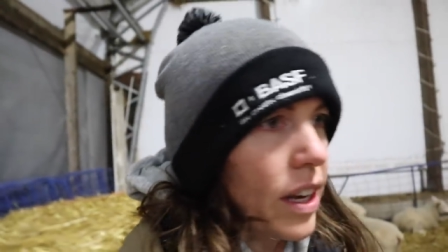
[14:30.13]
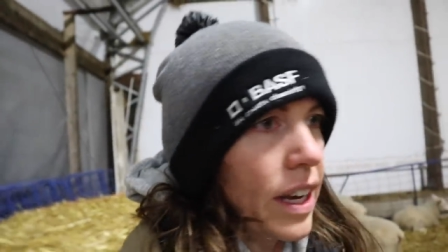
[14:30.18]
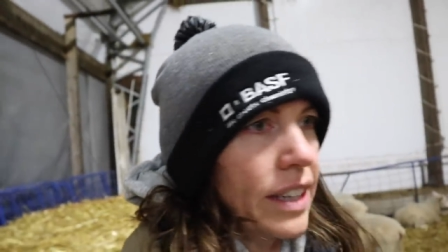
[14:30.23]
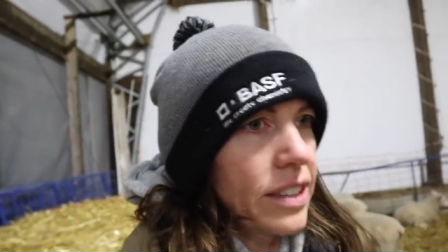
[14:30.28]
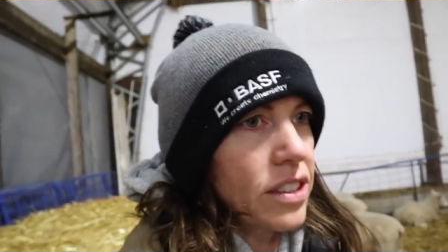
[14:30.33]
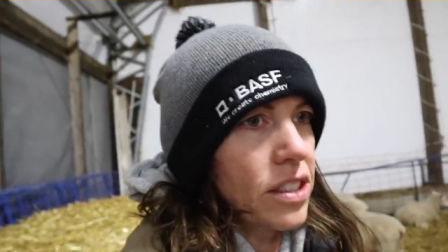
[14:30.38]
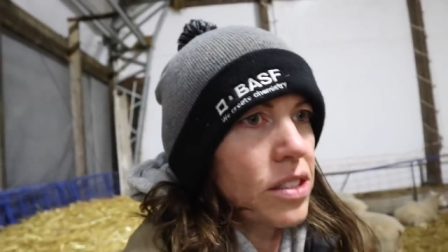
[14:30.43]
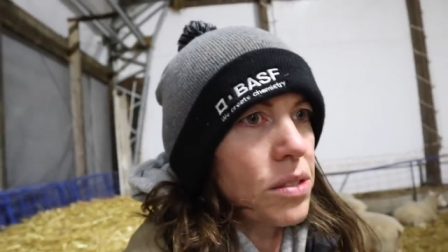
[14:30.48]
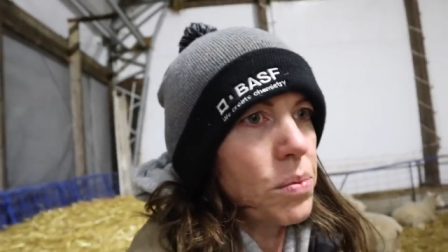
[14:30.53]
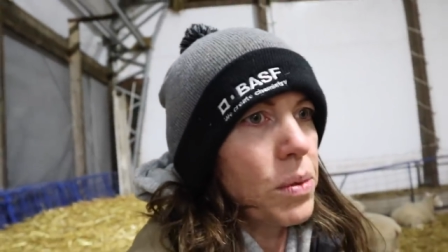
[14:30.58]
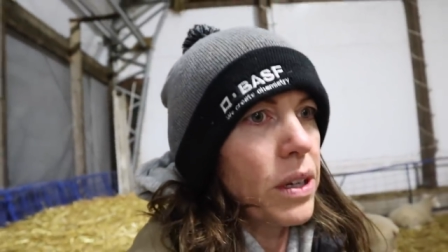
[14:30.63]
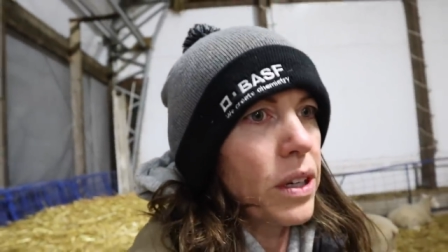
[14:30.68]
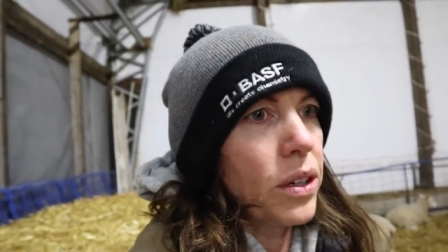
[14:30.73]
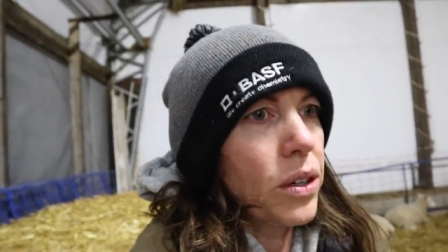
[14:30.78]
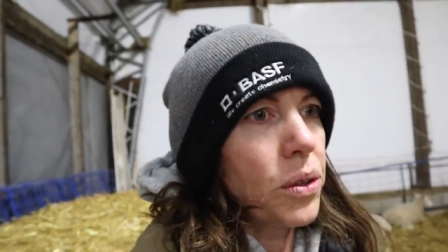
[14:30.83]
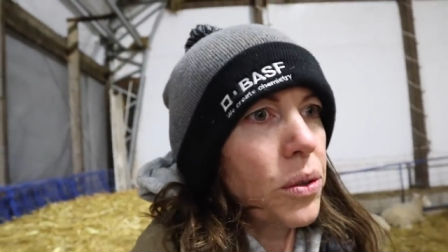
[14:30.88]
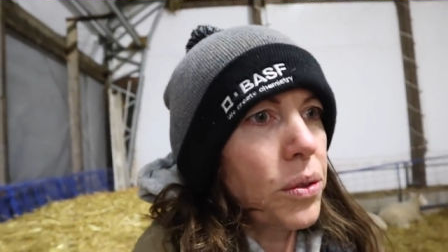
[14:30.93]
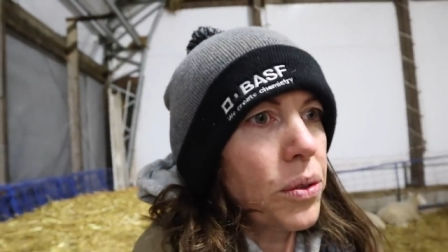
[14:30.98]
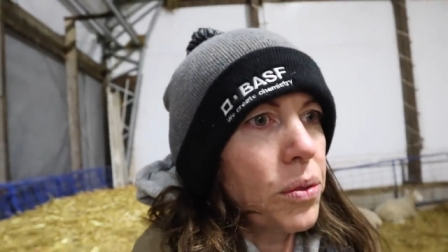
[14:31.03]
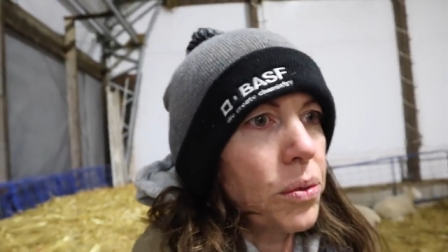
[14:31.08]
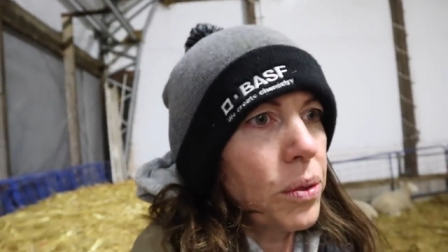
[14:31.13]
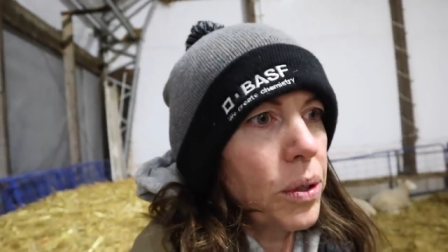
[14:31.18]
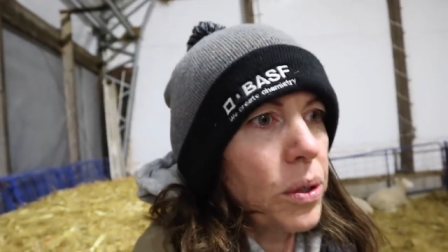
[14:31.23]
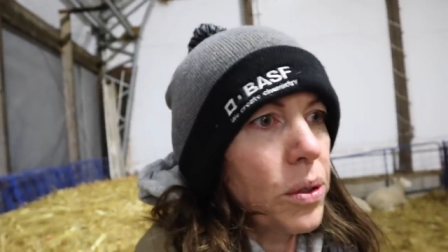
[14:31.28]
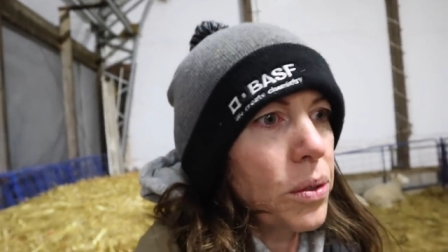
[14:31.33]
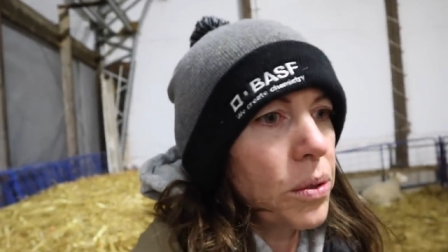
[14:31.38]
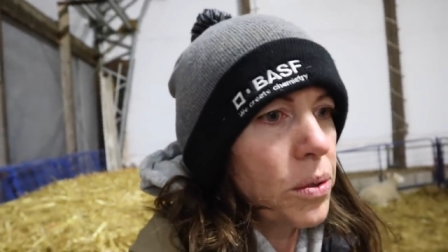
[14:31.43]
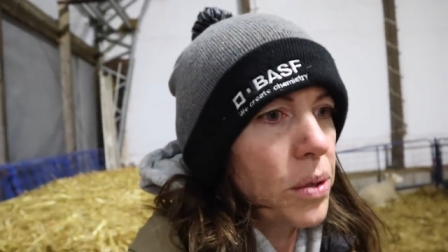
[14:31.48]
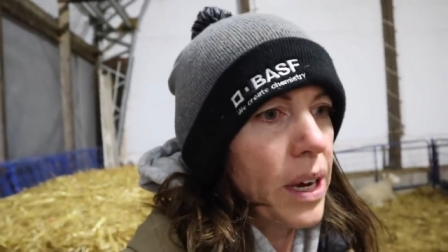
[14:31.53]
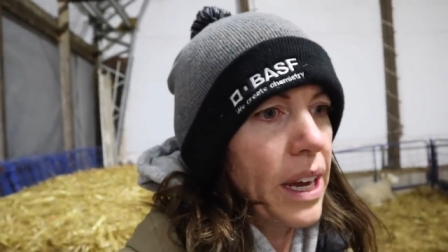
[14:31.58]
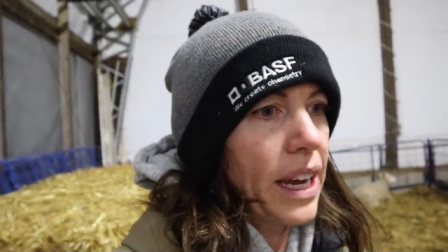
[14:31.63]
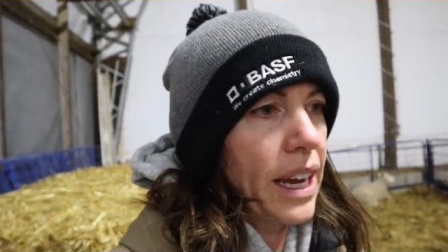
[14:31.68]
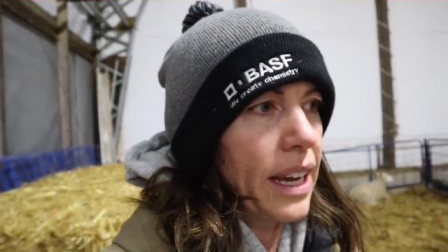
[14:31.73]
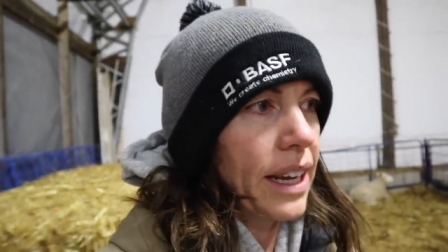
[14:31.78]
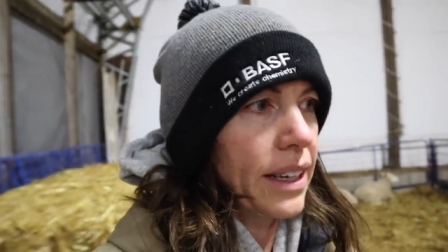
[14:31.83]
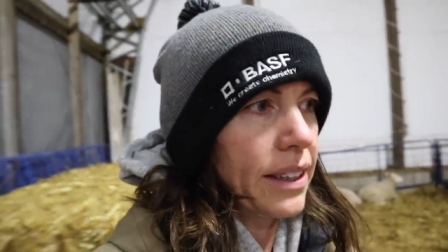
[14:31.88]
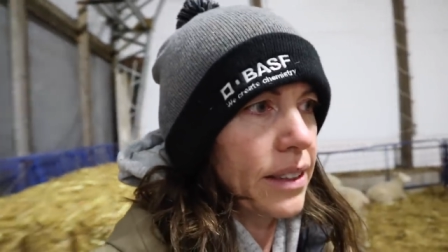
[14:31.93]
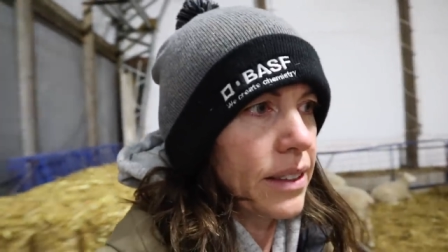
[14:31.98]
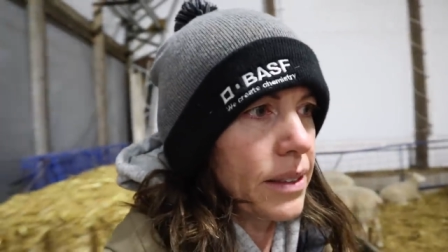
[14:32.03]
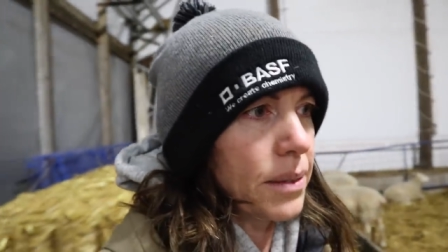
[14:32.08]
I just want to go through
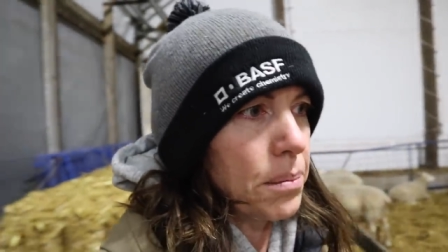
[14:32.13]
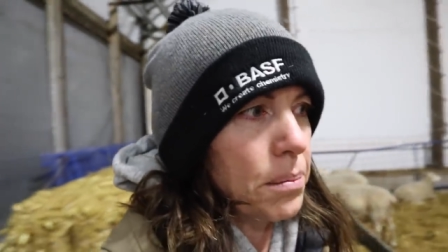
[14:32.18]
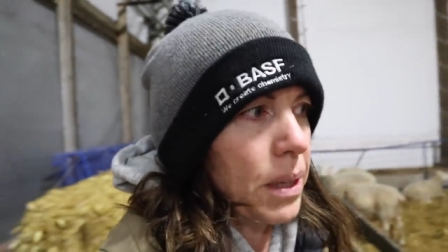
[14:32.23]
and